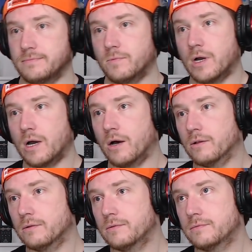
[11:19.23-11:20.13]

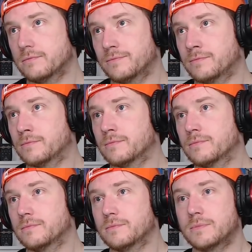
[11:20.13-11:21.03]
Well, if
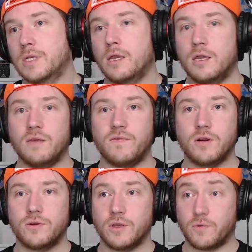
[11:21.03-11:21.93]
you
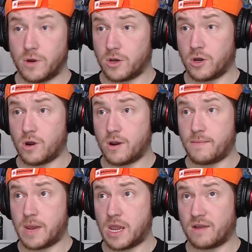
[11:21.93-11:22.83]
don't think we're
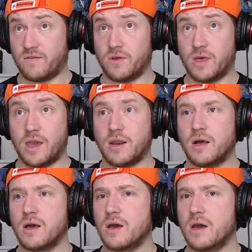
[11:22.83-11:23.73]
going back for
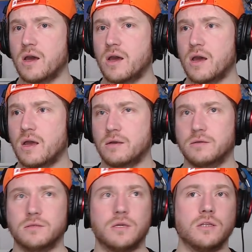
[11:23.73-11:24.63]
that,
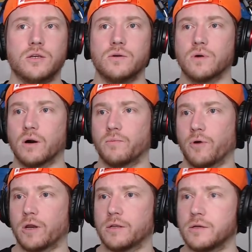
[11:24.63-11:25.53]
then you are
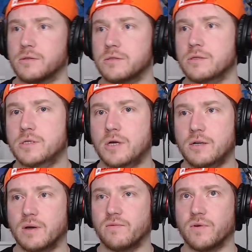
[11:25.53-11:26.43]
brand new to the channel,
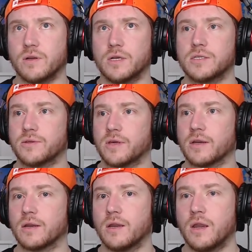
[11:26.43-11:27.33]
my friend. Here's the
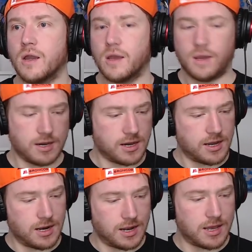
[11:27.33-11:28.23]
thing.
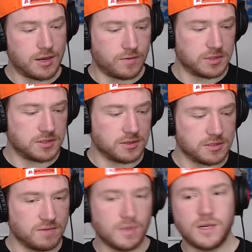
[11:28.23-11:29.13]
I like when songs
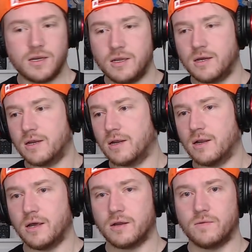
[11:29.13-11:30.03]
are melody, and I
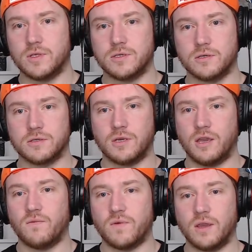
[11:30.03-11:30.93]
like when songs are
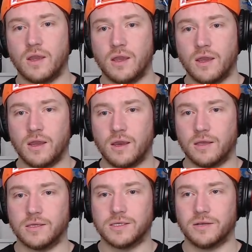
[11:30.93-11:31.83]
heavy.
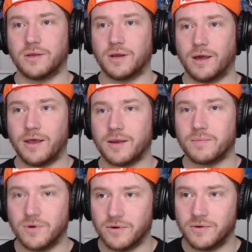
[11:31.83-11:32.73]
And there's nothing I like
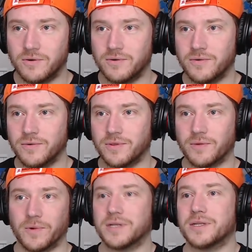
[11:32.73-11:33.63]
more
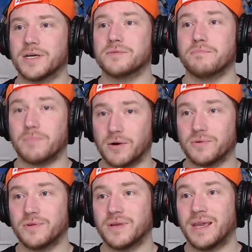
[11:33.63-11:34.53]
than when it does both.